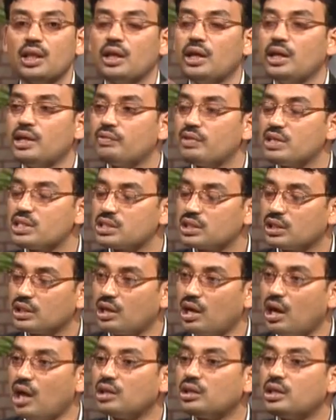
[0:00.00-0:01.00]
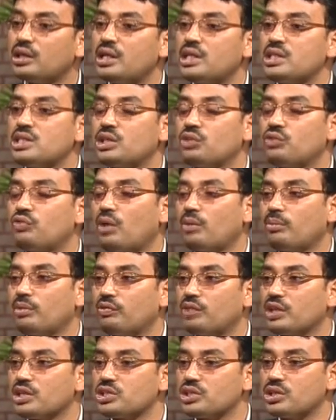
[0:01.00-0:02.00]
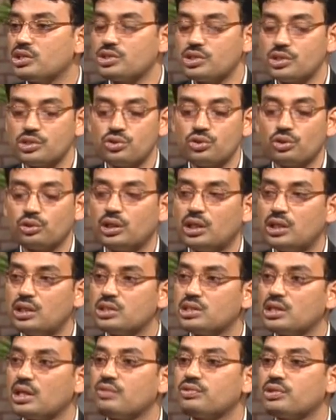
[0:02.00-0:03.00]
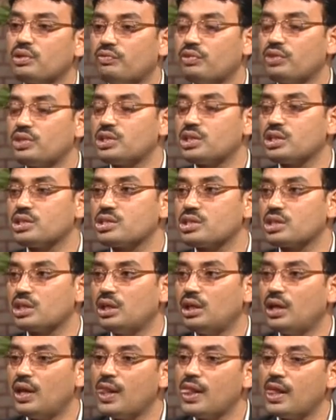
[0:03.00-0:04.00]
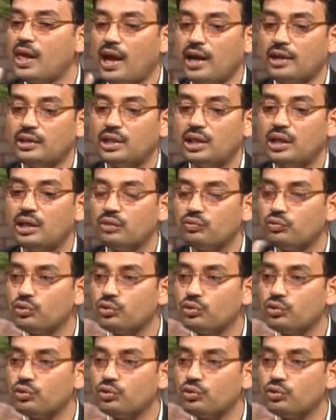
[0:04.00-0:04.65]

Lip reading: it was an organized form of extension, so that self sufficiency and then food